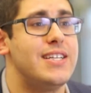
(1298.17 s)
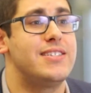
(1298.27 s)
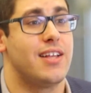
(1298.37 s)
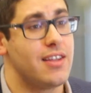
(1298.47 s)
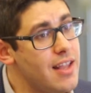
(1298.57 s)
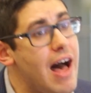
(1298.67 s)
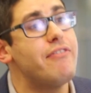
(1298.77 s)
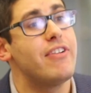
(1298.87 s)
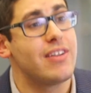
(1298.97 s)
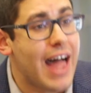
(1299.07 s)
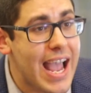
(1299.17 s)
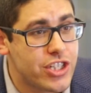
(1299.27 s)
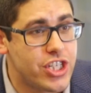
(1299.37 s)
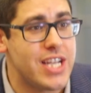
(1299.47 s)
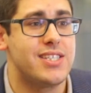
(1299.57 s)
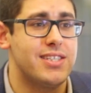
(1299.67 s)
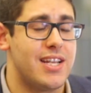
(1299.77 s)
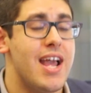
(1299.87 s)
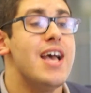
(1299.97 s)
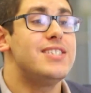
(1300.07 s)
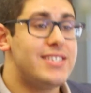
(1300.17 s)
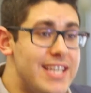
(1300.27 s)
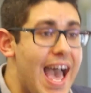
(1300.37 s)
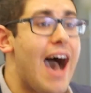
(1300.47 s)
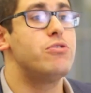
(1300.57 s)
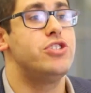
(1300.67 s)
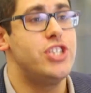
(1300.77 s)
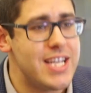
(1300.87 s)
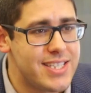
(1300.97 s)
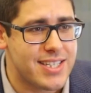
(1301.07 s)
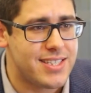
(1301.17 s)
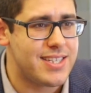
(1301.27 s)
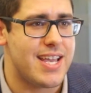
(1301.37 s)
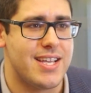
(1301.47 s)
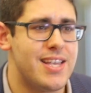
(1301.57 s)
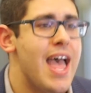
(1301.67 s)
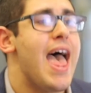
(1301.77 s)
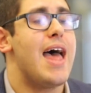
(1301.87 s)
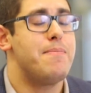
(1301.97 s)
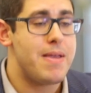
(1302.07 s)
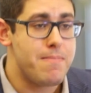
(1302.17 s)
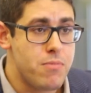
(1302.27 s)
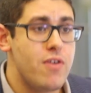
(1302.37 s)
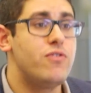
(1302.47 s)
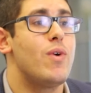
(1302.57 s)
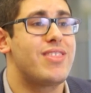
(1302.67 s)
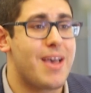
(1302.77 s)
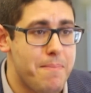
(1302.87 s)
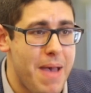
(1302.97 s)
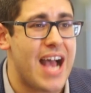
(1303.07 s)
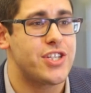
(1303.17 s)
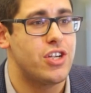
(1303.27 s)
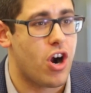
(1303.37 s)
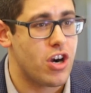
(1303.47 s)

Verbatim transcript: need to love like Jesus and see how Jesus sees and be moved with compassion